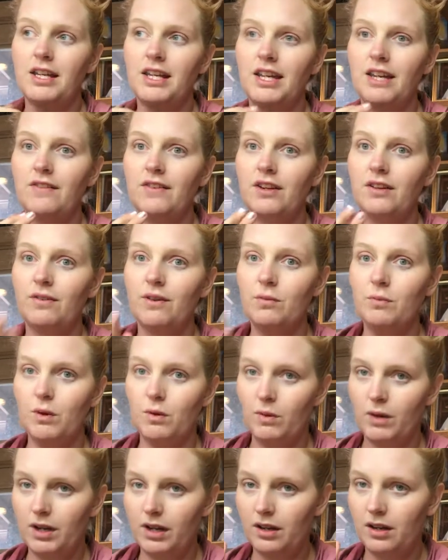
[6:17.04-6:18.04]
even if I'm
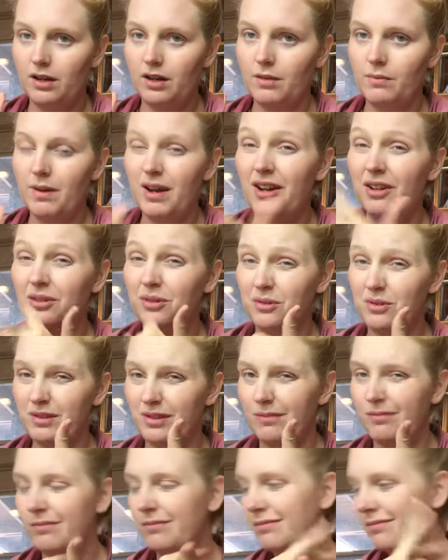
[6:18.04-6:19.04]
not working on them, I'll lose
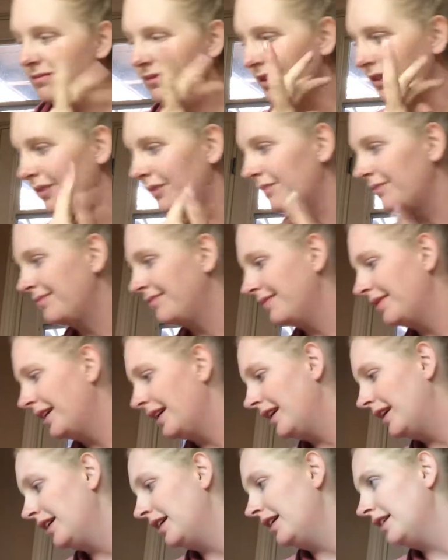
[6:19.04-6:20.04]
them. So,
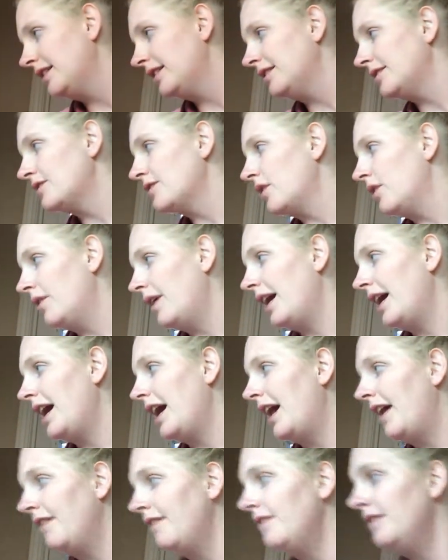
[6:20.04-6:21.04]
so I
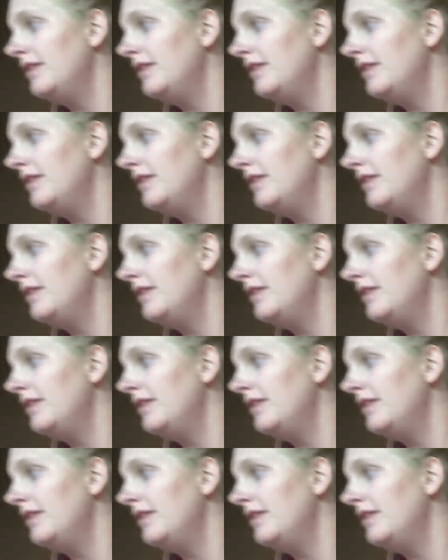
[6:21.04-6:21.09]
have